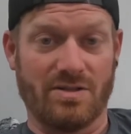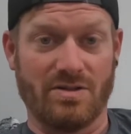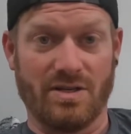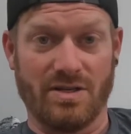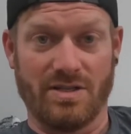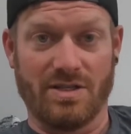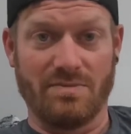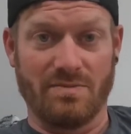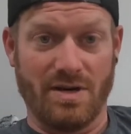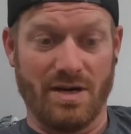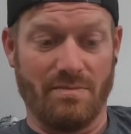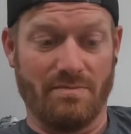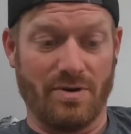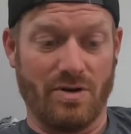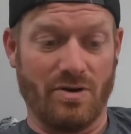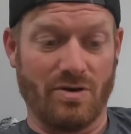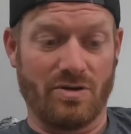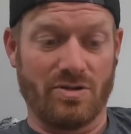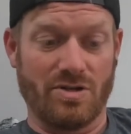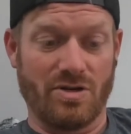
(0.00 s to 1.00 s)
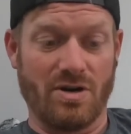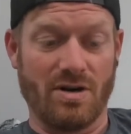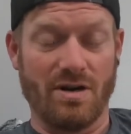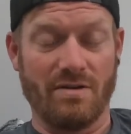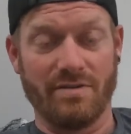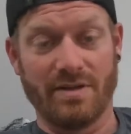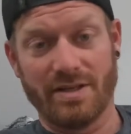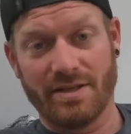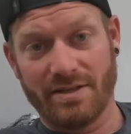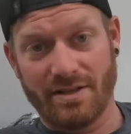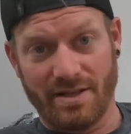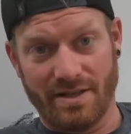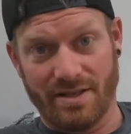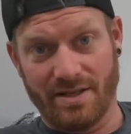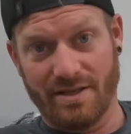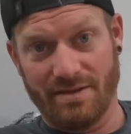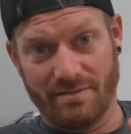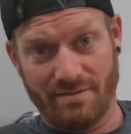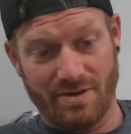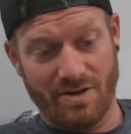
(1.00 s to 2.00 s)
So I just made a bulk jar of it, and
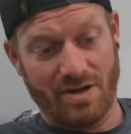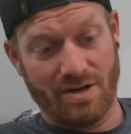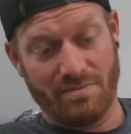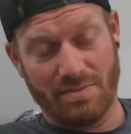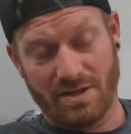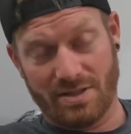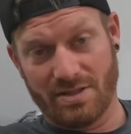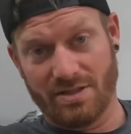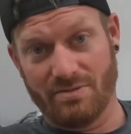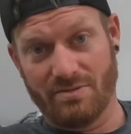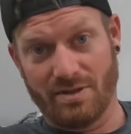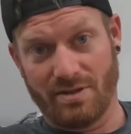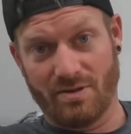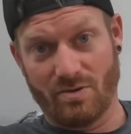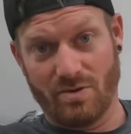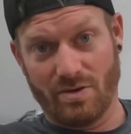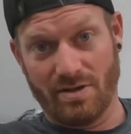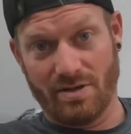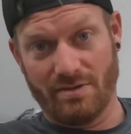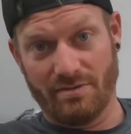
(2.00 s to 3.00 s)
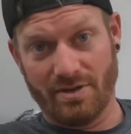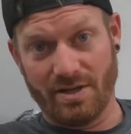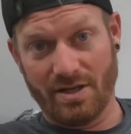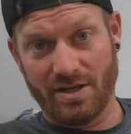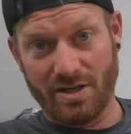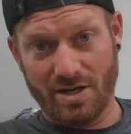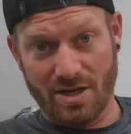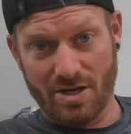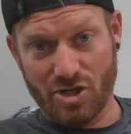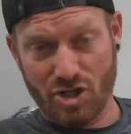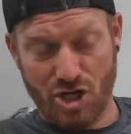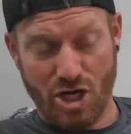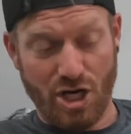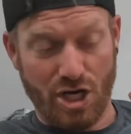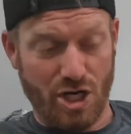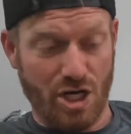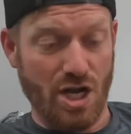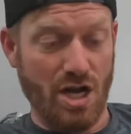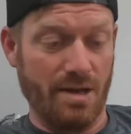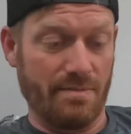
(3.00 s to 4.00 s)
then you can mix it with oil and vinegar, shake
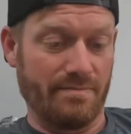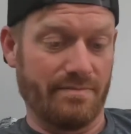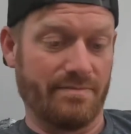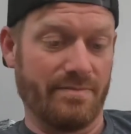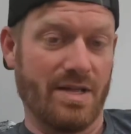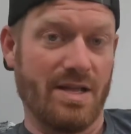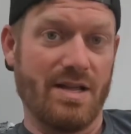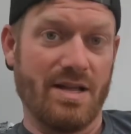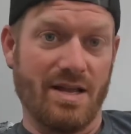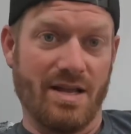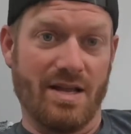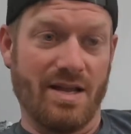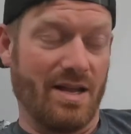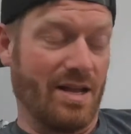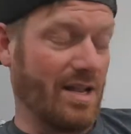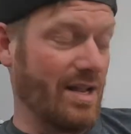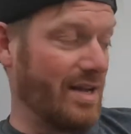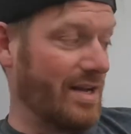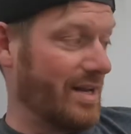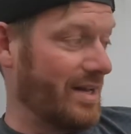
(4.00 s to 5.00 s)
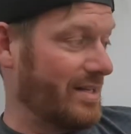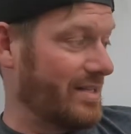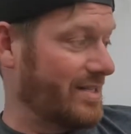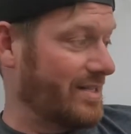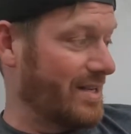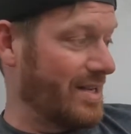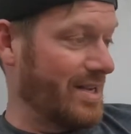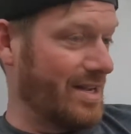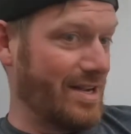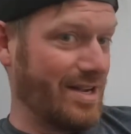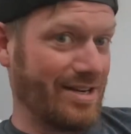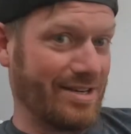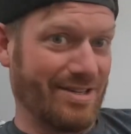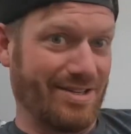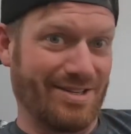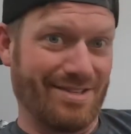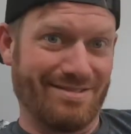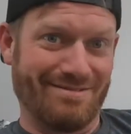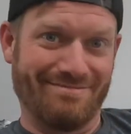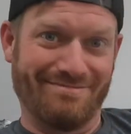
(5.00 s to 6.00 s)
it up, and it's
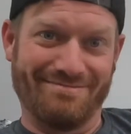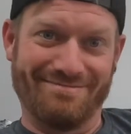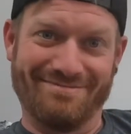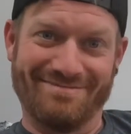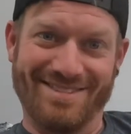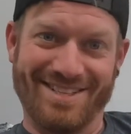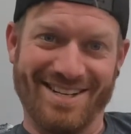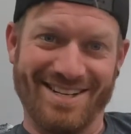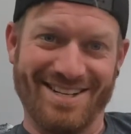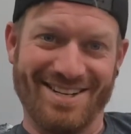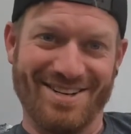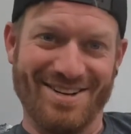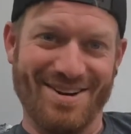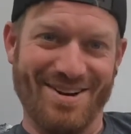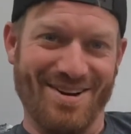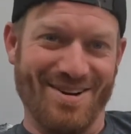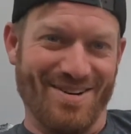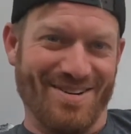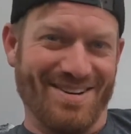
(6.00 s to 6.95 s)
good to go.